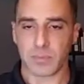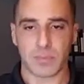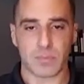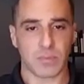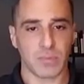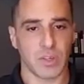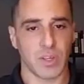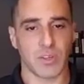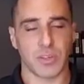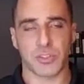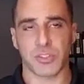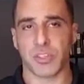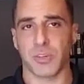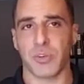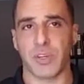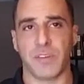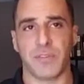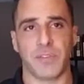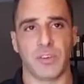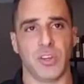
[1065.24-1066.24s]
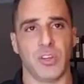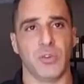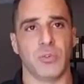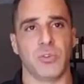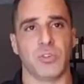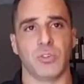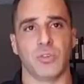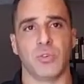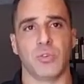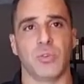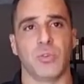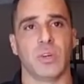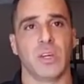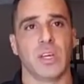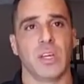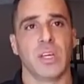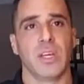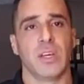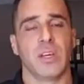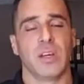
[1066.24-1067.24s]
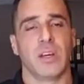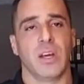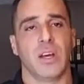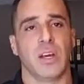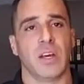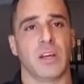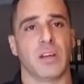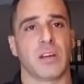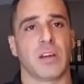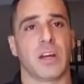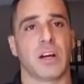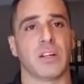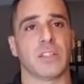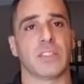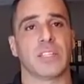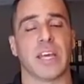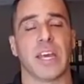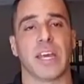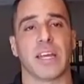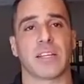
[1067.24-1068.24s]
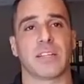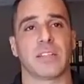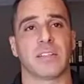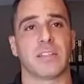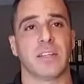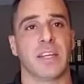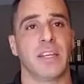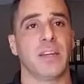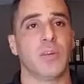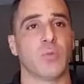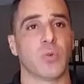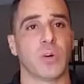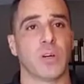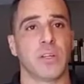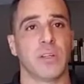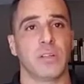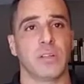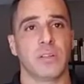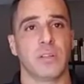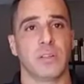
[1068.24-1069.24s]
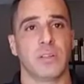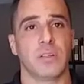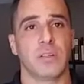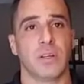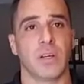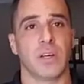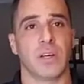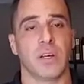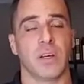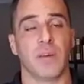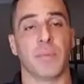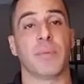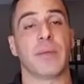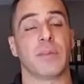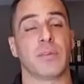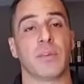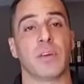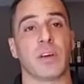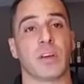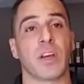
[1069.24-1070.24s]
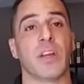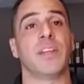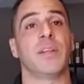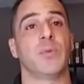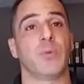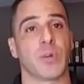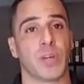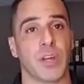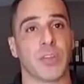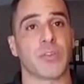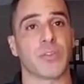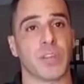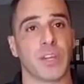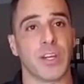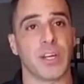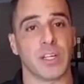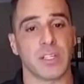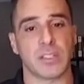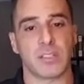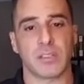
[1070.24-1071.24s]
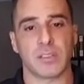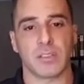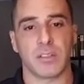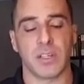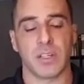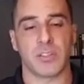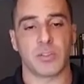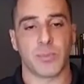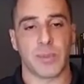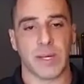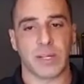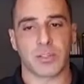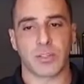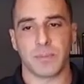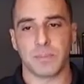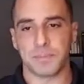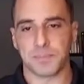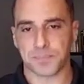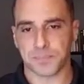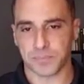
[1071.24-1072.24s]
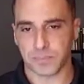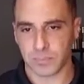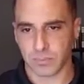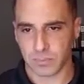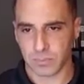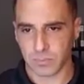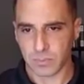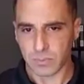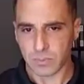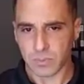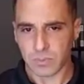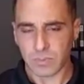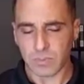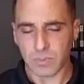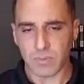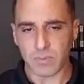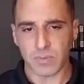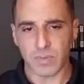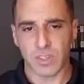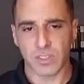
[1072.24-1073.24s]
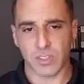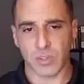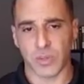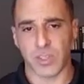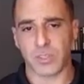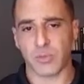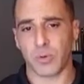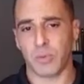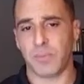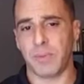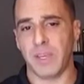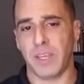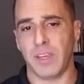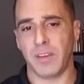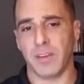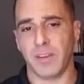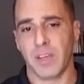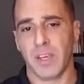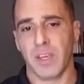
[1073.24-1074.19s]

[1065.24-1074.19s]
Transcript: There's no need for you to contact anyone other than us and Spectrum. So this would be